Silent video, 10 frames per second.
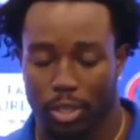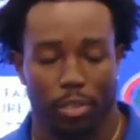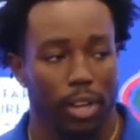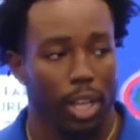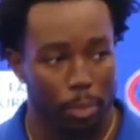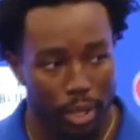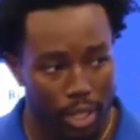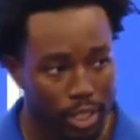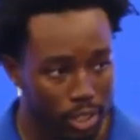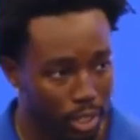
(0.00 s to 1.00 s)
So I feel like I made
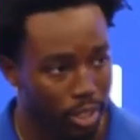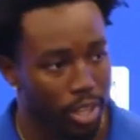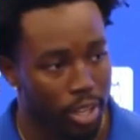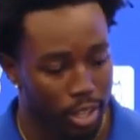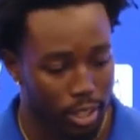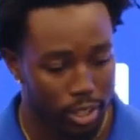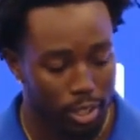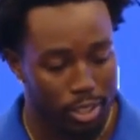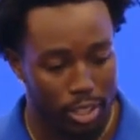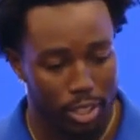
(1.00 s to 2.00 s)
that step this
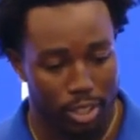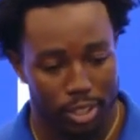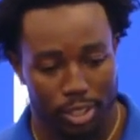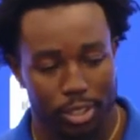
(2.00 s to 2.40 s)
offseason.